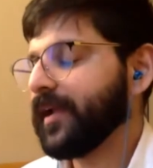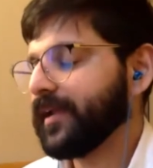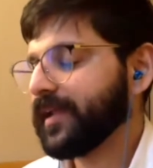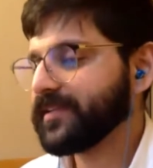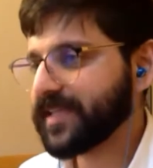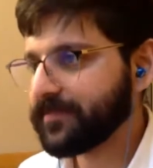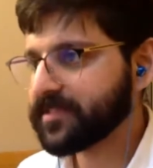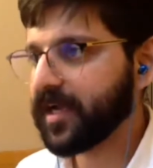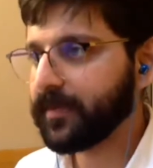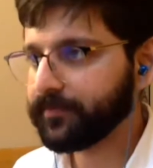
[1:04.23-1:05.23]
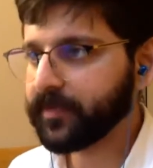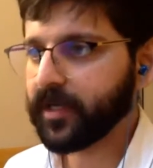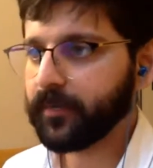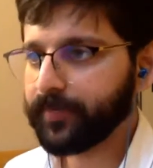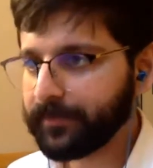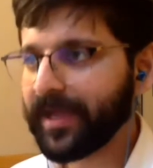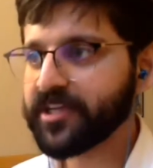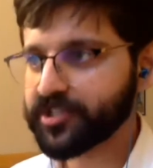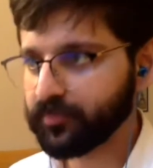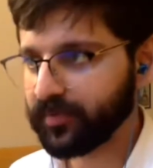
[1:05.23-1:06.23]
at the same time, be
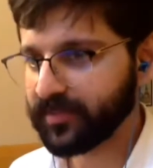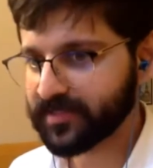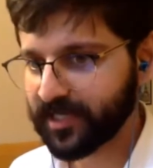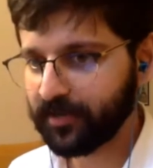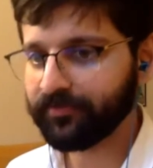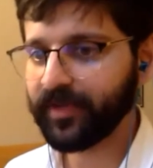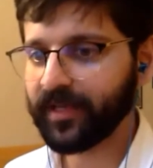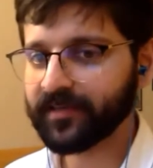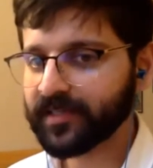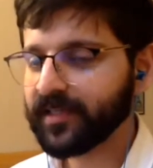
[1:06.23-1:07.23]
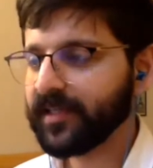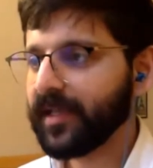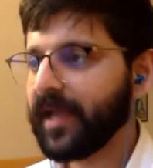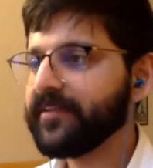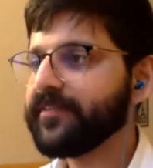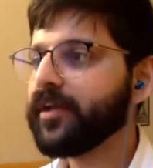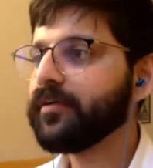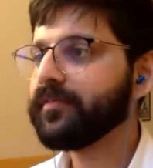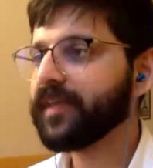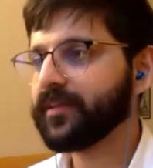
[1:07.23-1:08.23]
patient with yourself and
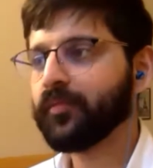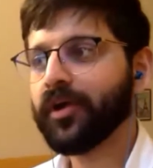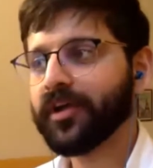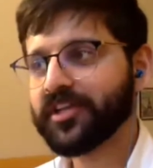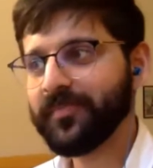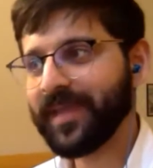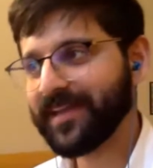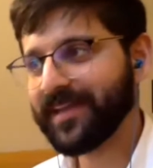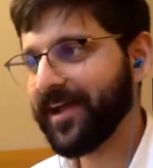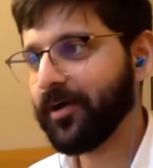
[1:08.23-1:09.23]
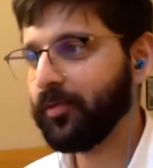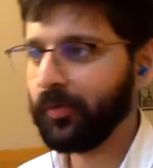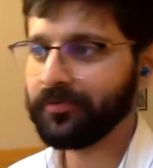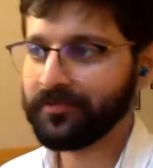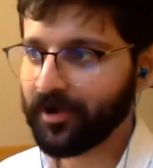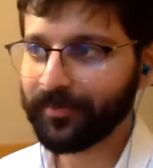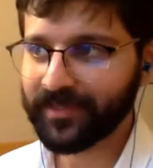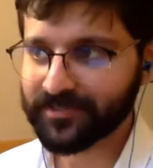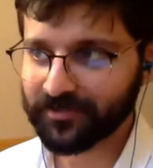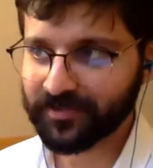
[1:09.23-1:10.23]
know that the work you make now will not
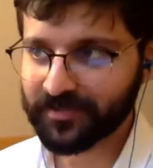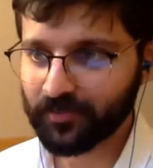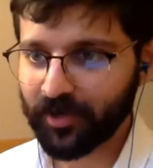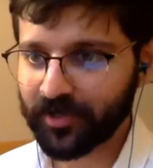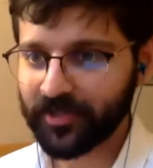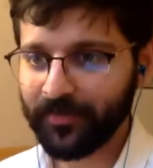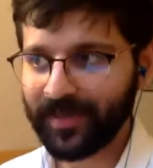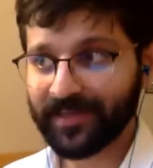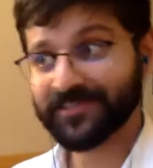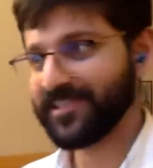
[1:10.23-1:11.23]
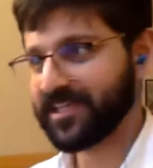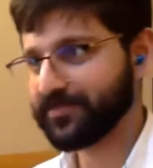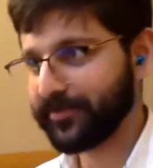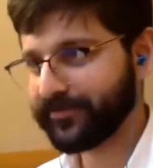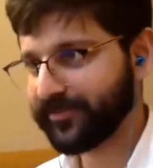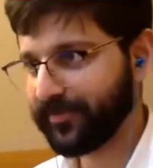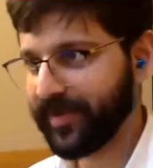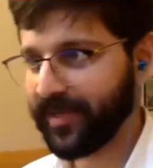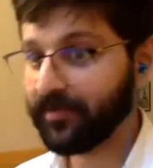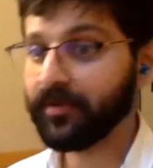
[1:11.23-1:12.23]
be as good as the work you make 6 months from
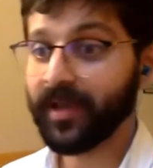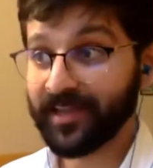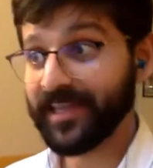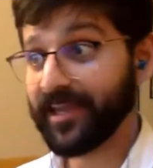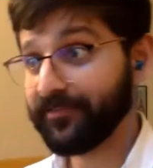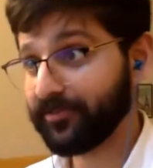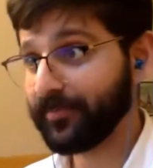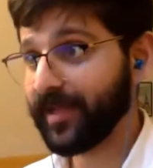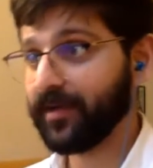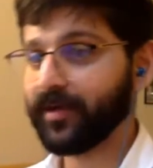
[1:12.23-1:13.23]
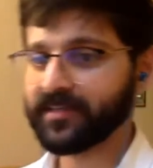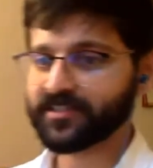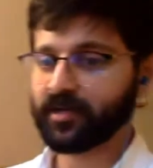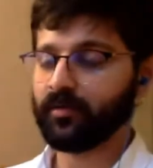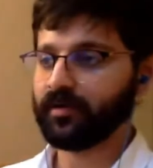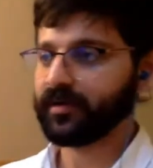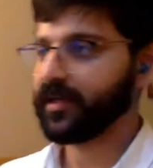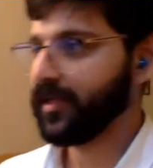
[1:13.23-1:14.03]
now, a year from now, and so on.